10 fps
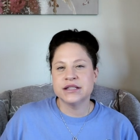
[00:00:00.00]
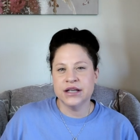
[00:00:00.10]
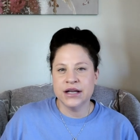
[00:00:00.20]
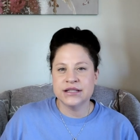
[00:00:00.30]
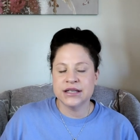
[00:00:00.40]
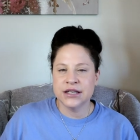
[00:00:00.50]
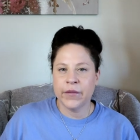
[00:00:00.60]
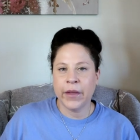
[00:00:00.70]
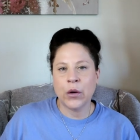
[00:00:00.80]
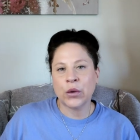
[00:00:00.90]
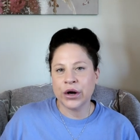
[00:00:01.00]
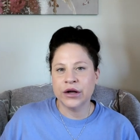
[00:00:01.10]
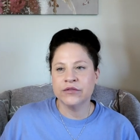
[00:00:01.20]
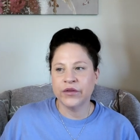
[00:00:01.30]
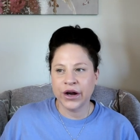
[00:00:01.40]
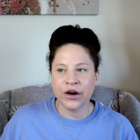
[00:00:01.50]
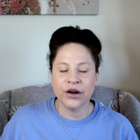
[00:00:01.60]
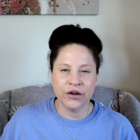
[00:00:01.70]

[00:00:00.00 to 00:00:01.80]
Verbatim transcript: done to him that were unfair?